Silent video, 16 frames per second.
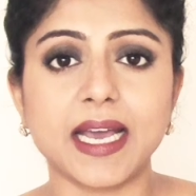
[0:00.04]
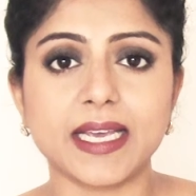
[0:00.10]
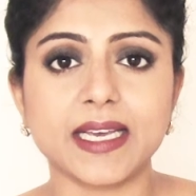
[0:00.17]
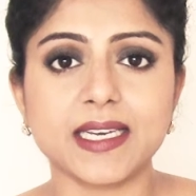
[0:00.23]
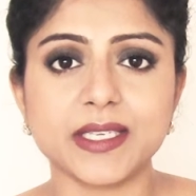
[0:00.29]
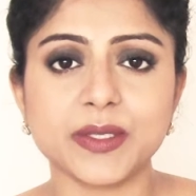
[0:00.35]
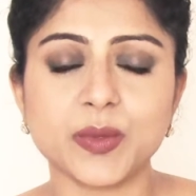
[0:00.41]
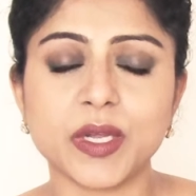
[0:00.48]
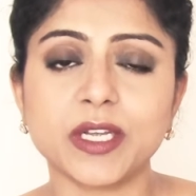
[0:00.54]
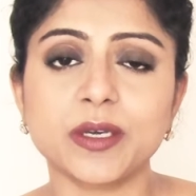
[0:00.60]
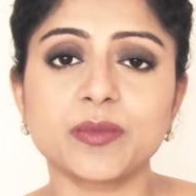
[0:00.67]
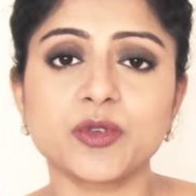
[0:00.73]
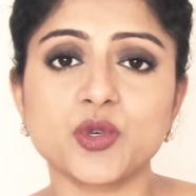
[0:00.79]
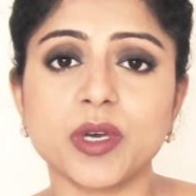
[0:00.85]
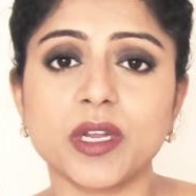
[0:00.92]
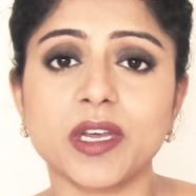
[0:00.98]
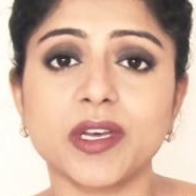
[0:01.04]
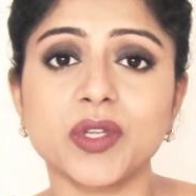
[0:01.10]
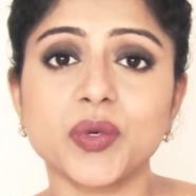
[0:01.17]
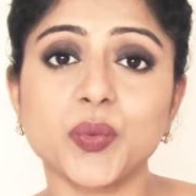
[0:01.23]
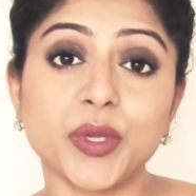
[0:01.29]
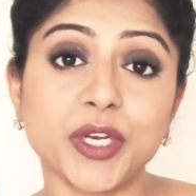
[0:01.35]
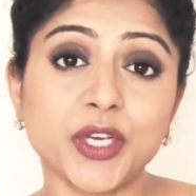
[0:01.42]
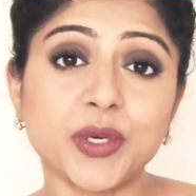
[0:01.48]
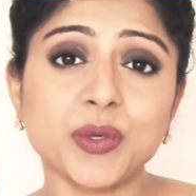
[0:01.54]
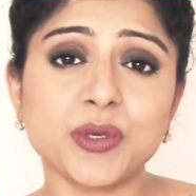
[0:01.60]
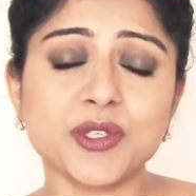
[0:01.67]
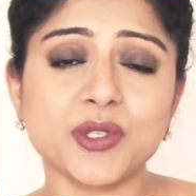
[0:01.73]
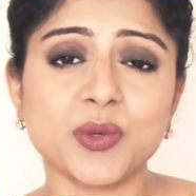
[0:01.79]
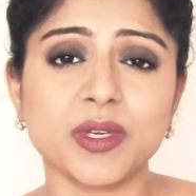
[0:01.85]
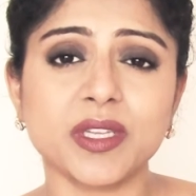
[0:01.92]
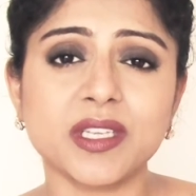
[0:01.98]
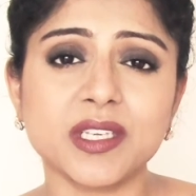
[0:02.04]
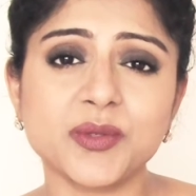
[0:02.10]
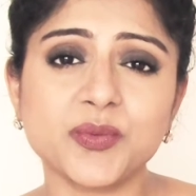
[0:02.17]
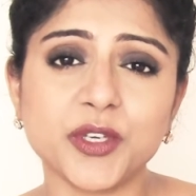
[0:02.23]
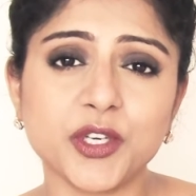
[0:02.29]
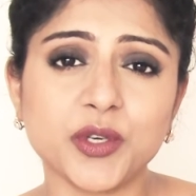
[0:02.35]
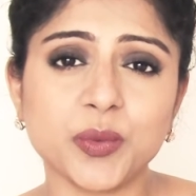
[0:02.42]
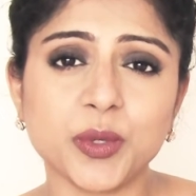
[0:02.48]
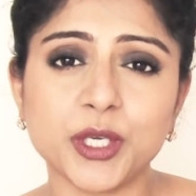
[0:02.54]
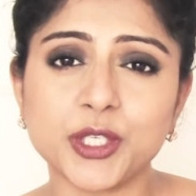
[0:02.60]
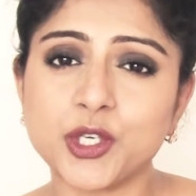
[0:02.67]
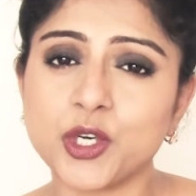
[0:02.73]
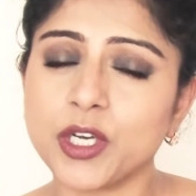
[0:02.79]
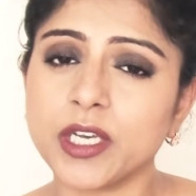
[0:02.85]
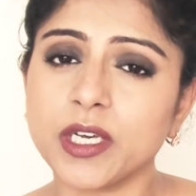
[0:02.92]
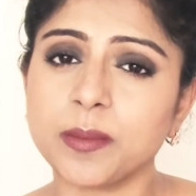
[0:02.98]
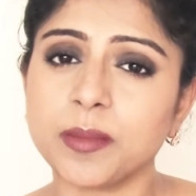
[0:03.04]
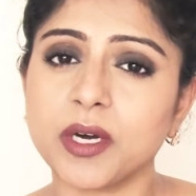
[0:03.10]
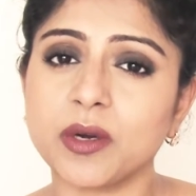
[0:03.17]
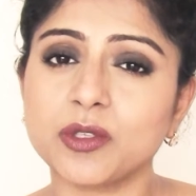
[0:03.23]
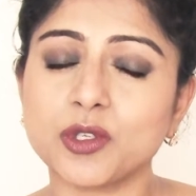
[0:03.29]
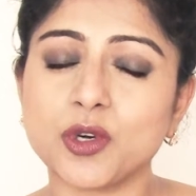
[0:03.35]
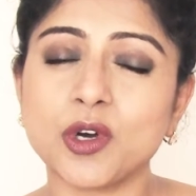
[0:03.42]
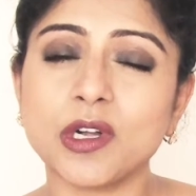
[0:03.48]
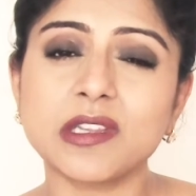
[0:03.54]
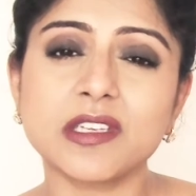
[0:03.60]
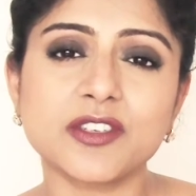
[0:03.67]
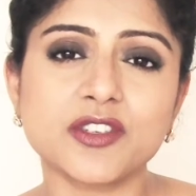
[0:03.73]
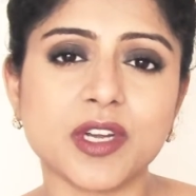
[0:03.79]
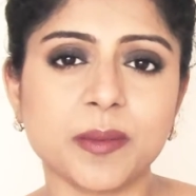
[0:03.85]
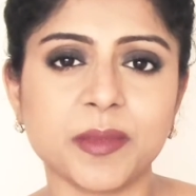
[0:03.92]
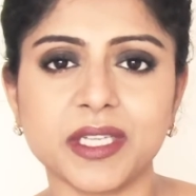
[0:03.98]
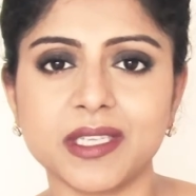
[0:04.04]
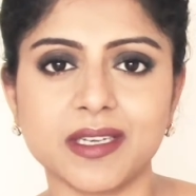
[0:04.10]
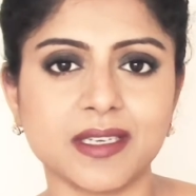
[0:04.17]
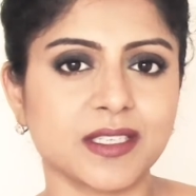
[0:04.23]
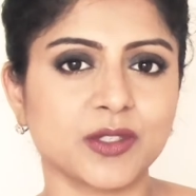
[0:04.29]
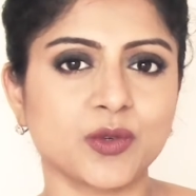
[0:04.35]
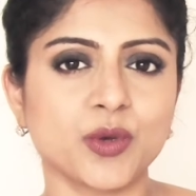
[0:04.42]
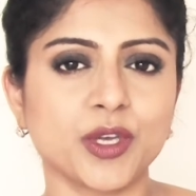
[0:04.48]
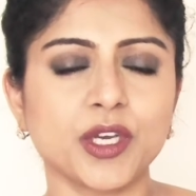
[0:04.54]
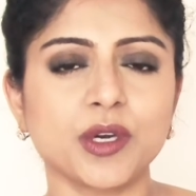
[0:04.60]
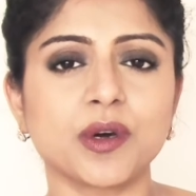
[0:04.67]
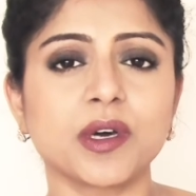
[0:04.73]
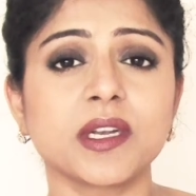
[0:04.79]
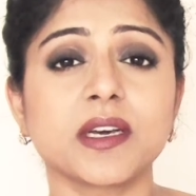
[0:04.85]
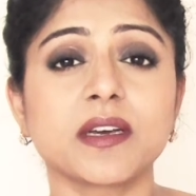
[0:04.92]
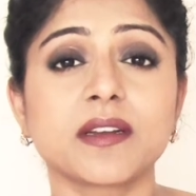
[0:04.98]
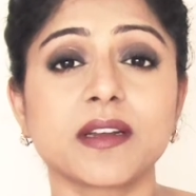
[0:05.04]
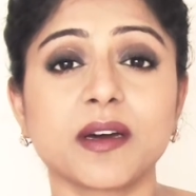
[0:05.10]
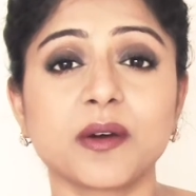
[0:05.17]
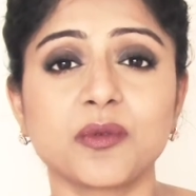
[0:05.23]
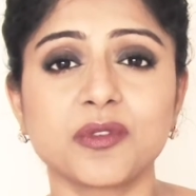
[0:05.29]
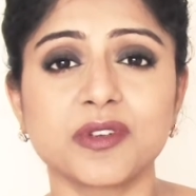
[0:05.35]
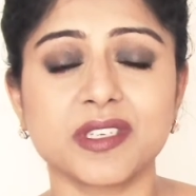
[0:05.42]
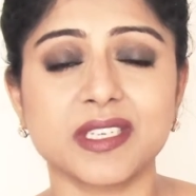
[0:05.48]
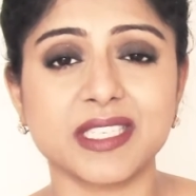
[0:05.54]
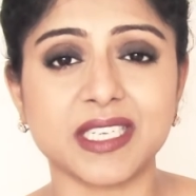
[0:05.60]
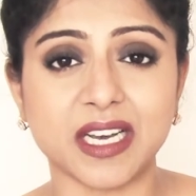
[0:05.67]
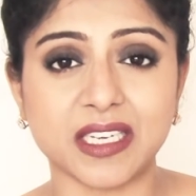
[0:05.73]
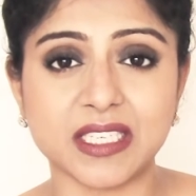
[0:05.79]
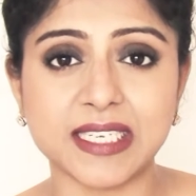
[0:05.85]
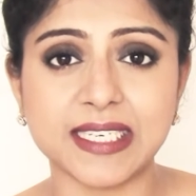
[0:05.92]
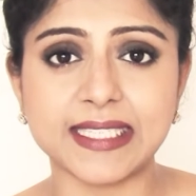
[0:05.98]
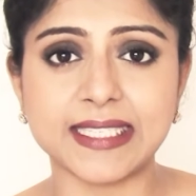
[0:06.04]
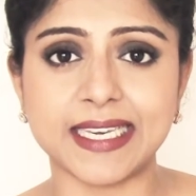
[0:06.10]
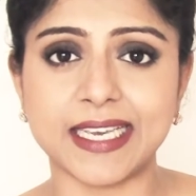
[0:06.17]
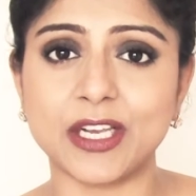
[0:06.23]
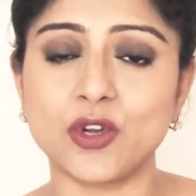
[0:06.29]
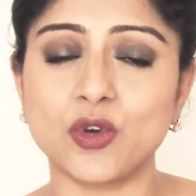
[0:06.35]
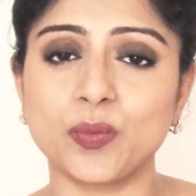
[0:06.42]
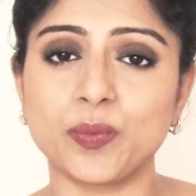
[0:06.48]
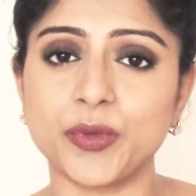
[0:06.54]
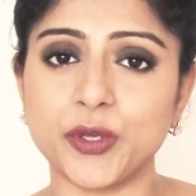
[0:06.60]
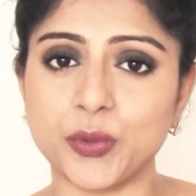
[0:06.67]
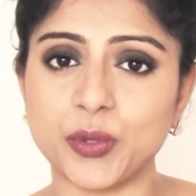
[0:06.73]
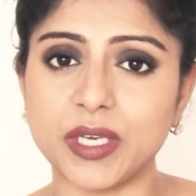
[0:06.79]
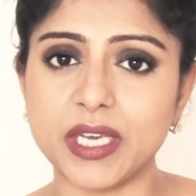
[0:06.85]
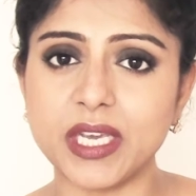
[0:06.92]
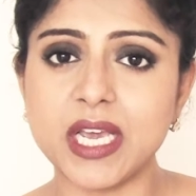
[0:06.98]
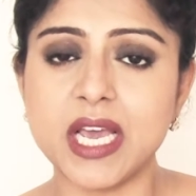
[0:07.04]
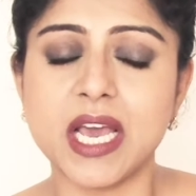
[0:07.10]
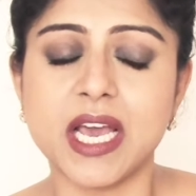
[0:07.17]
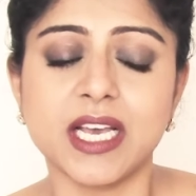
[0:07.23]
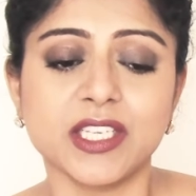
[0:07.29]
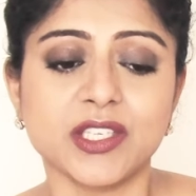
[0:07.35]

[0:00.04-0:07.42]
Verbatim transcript: Hi guys, welcome to another video. So in this video we are talking about all the drama that is going on around Tati's Halo Beauty.